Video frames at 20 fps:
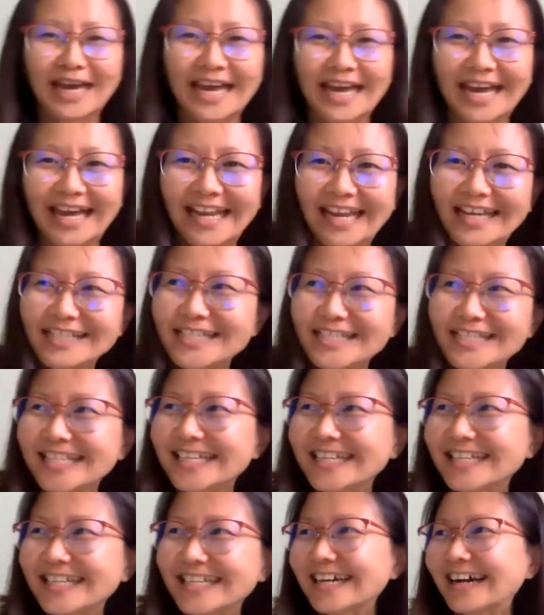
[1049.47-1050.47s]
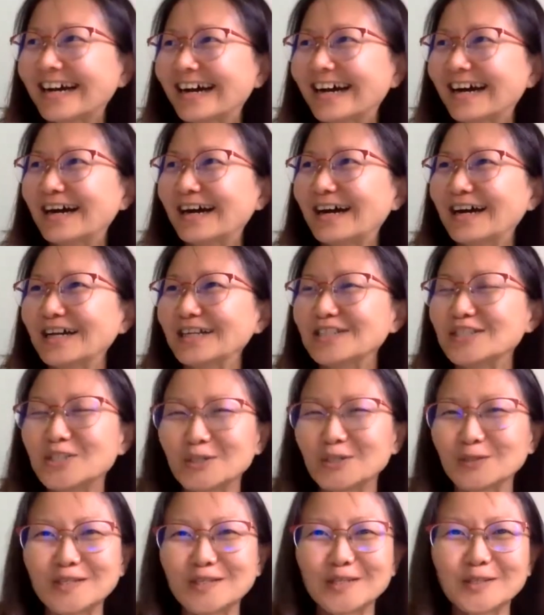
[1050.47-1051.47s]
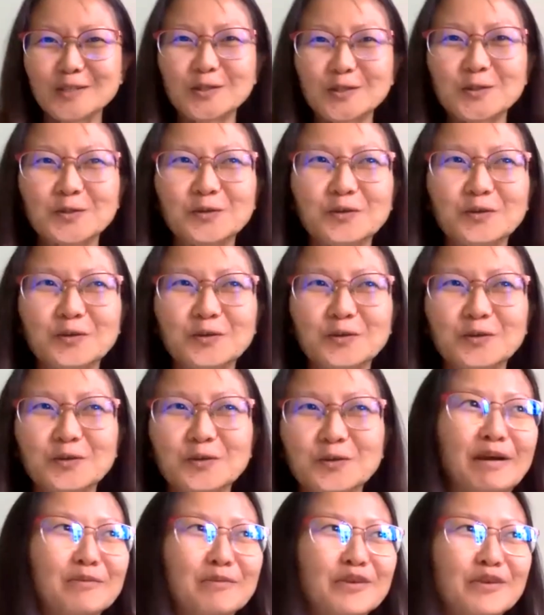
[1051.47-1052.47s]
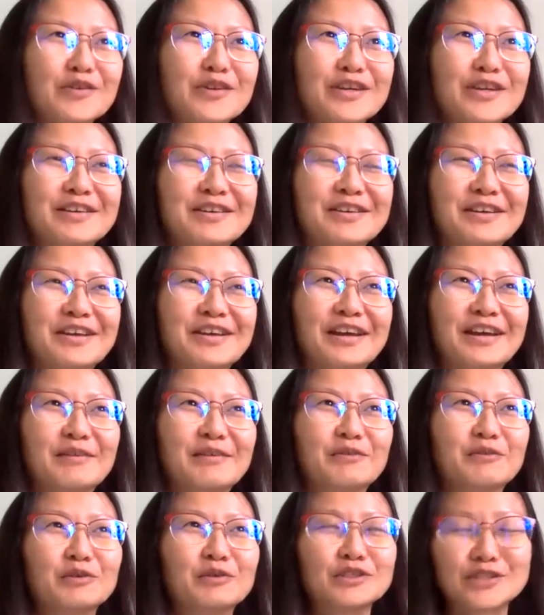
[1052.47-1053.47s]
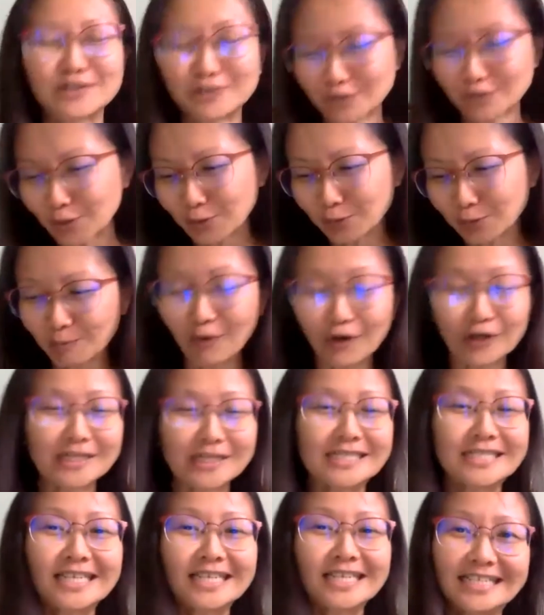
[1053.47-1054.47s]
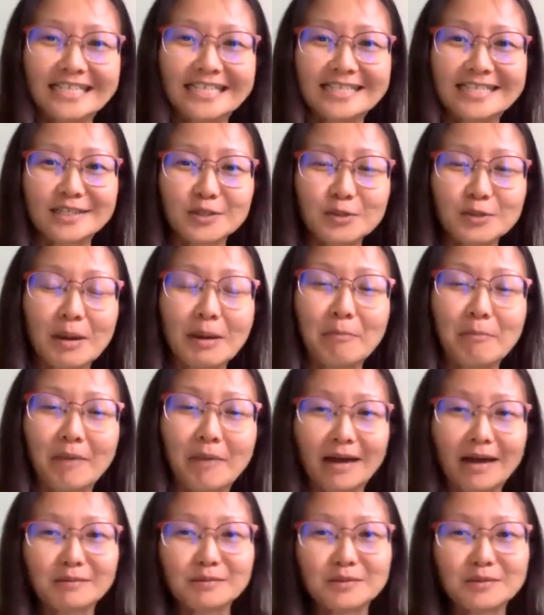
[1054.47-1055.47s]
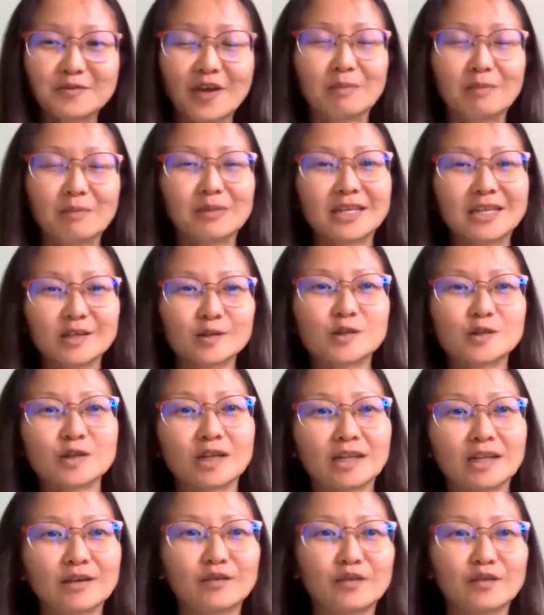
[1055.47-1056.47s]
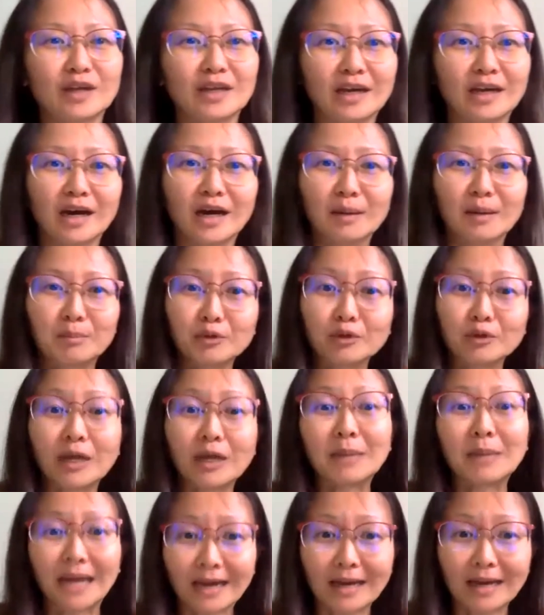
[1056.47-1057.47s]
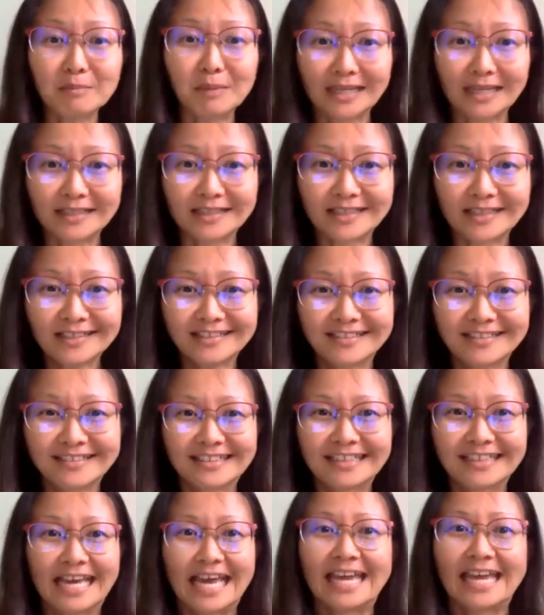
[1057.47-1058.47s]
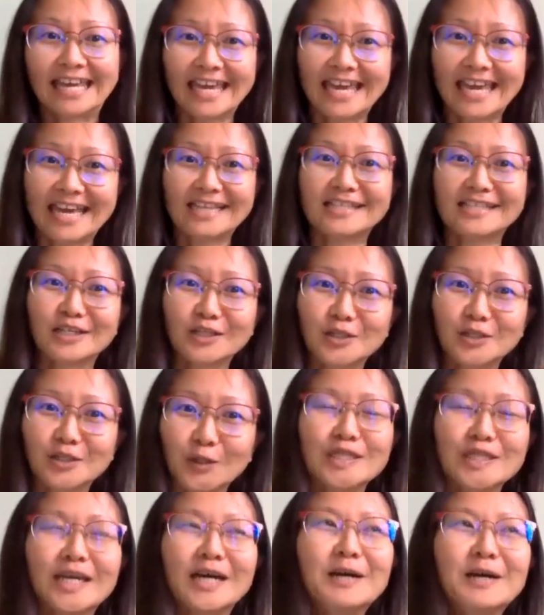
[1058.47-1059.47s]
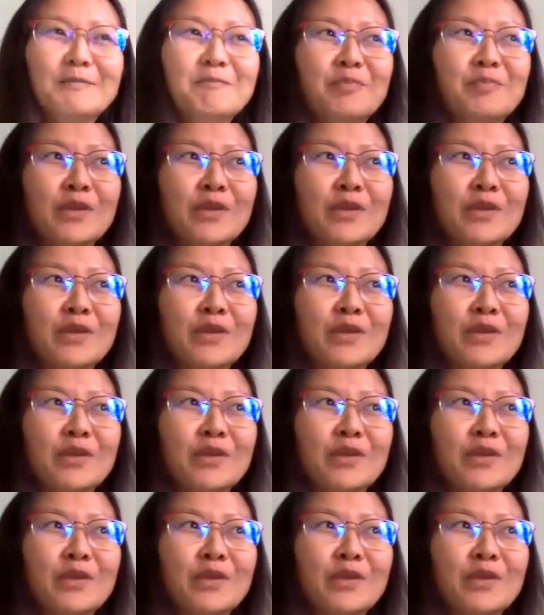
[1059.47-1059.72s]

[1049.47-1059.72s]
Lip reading: And actually, it jolted two of my memory. So monitor lizard. So my mom's family used to live in Pulau Belakang Mati, aka Sentosa.